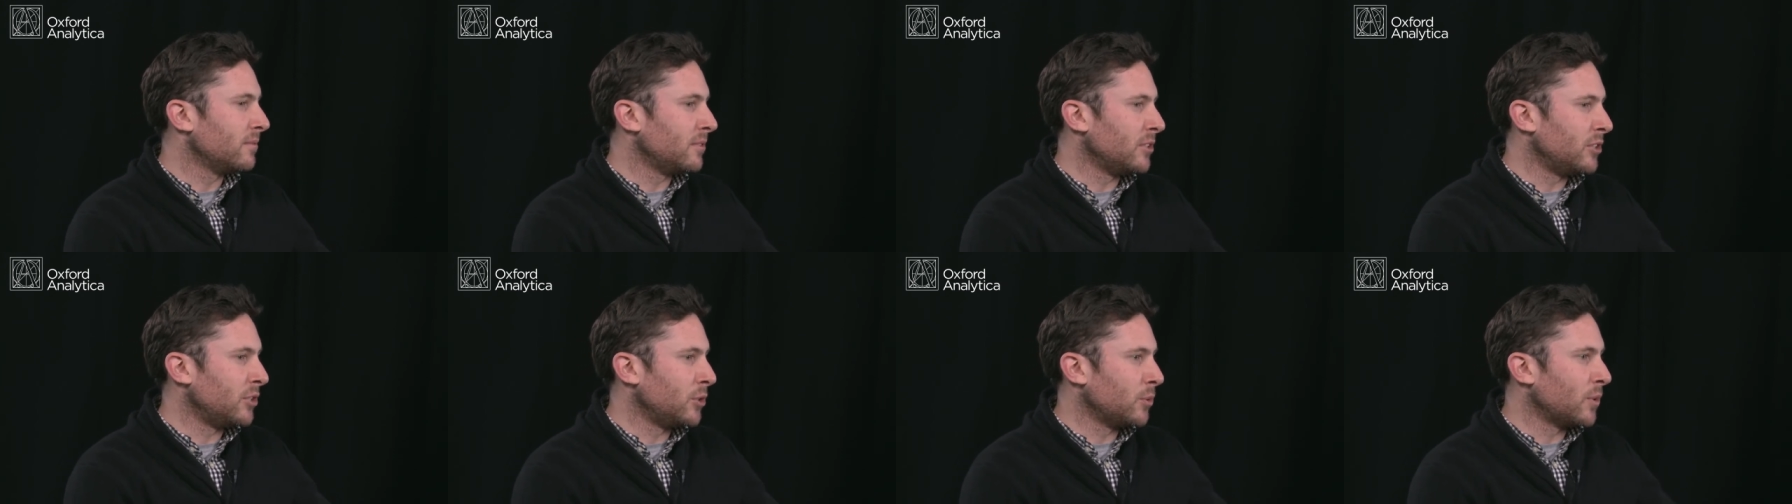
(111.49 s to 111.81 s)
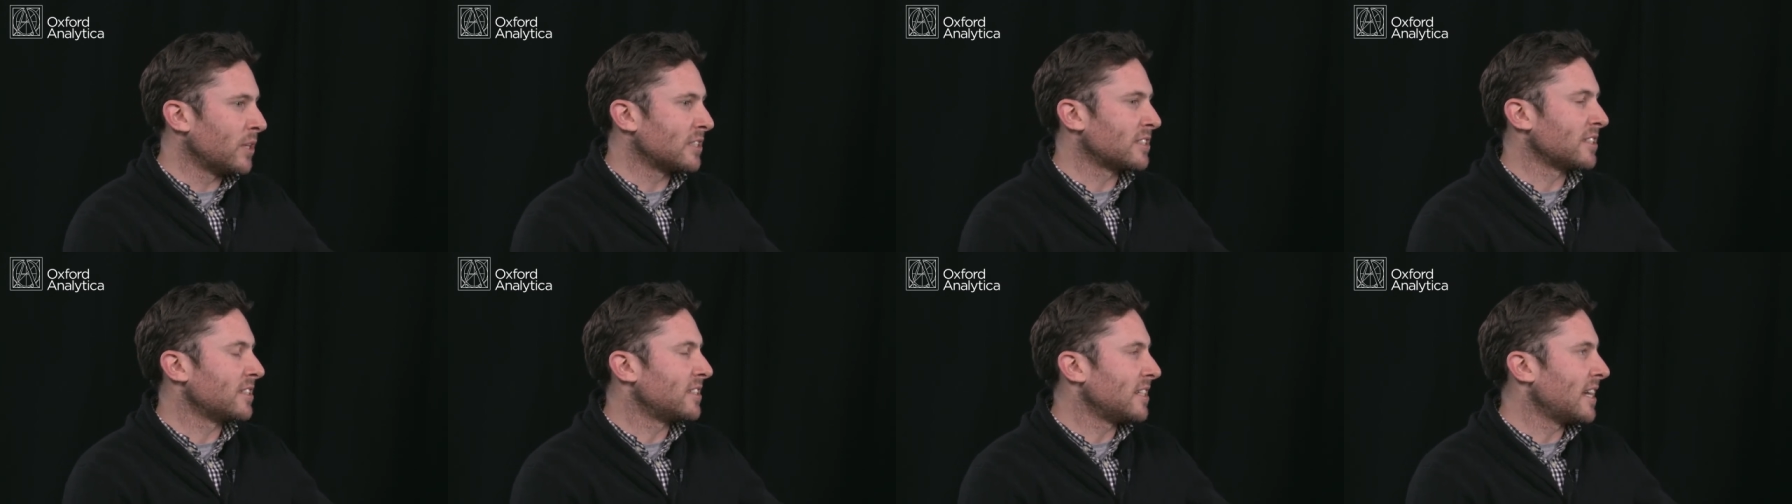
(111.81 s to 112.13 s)

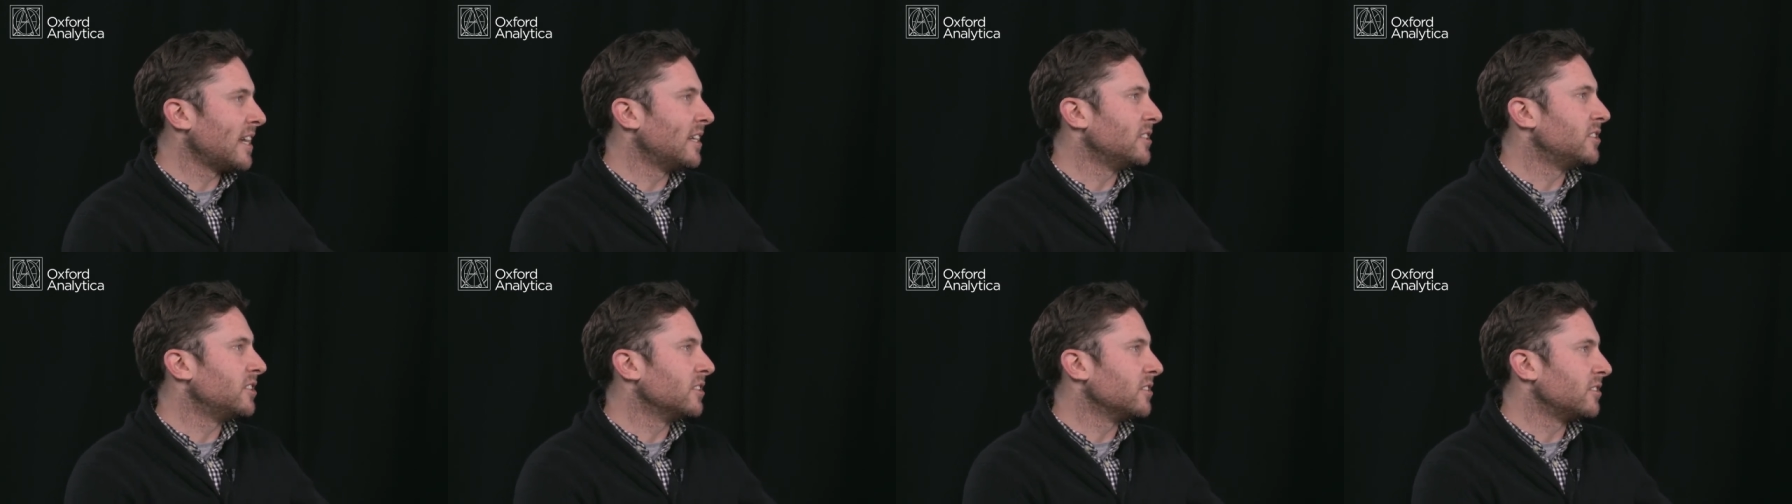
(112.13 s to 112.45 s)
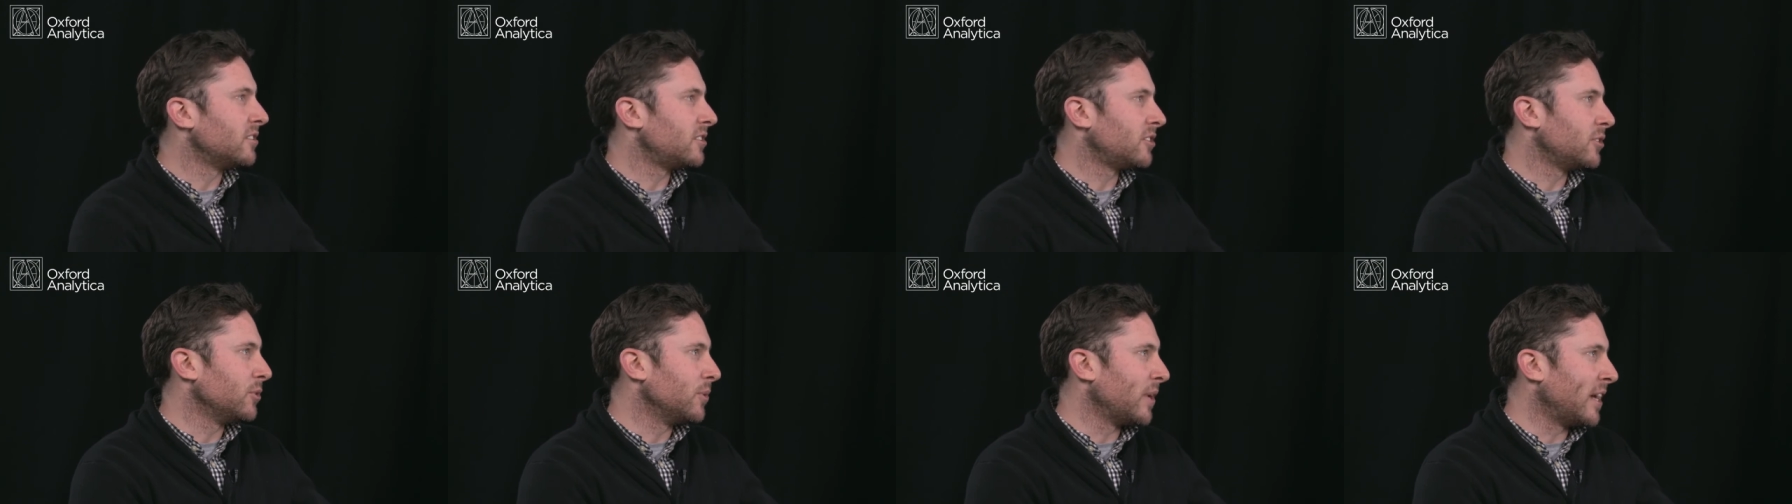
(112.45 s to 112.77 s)
U.S.
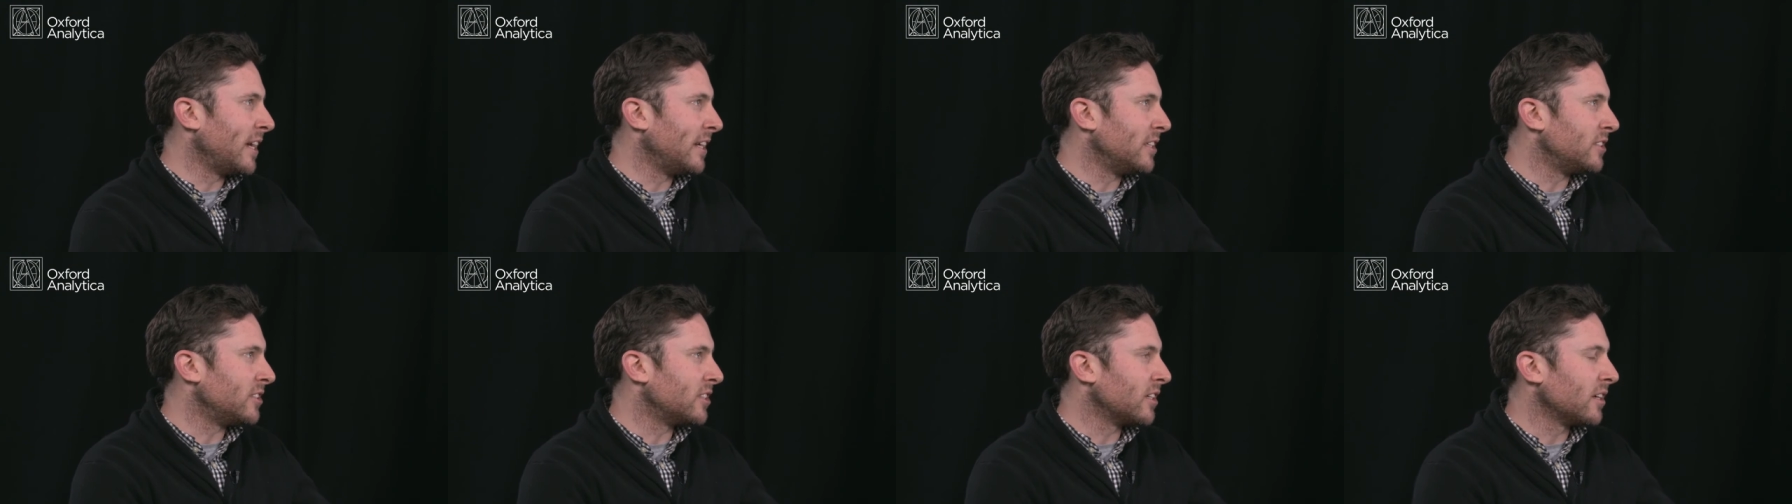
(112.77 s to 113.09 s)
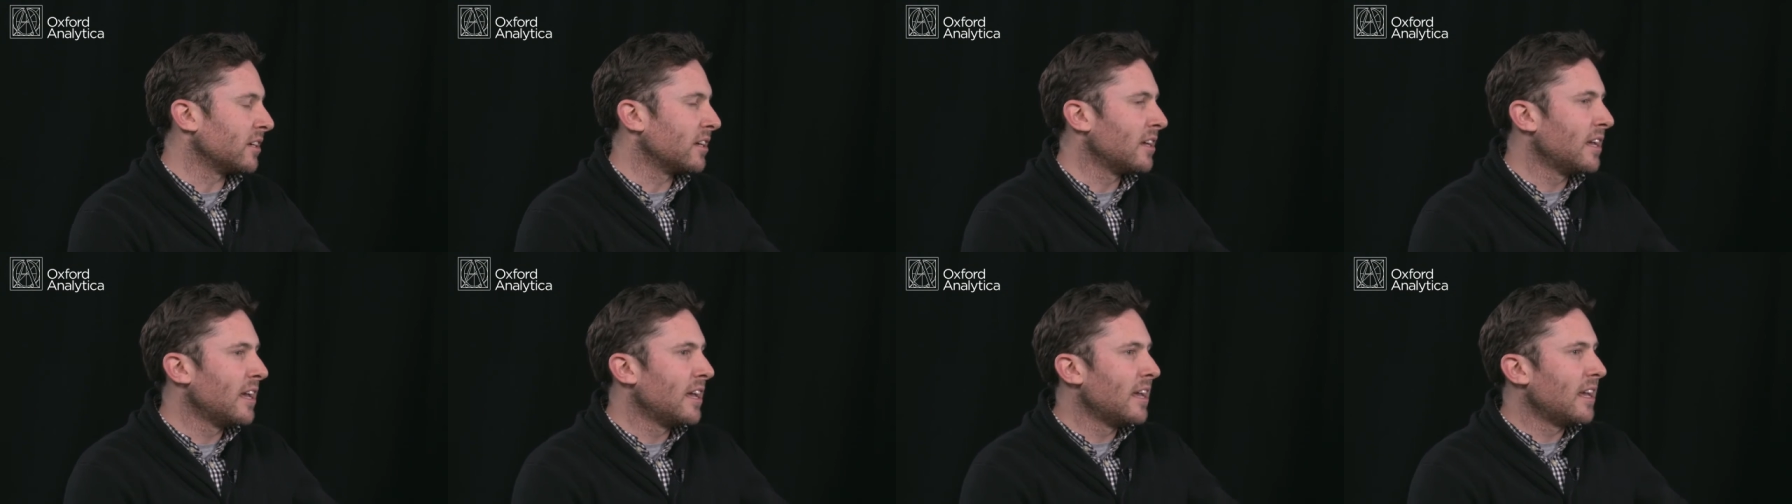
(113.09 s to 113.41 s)
attention to
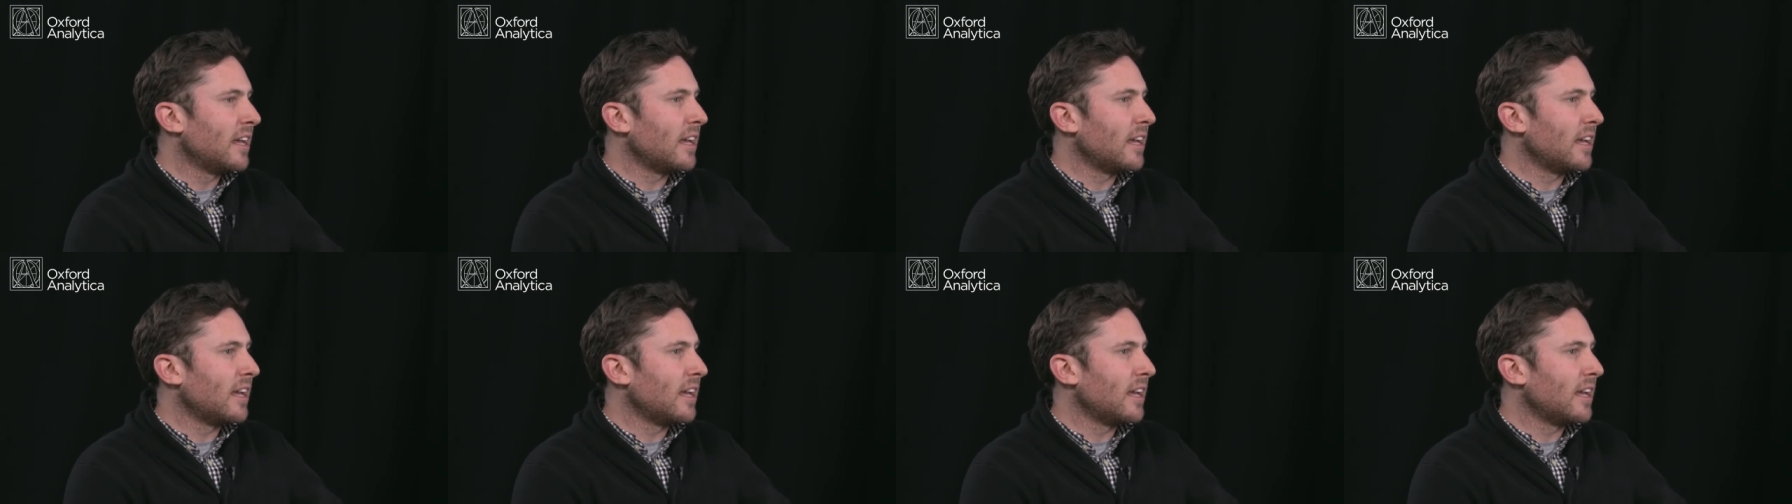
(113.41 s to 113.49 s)
Asia.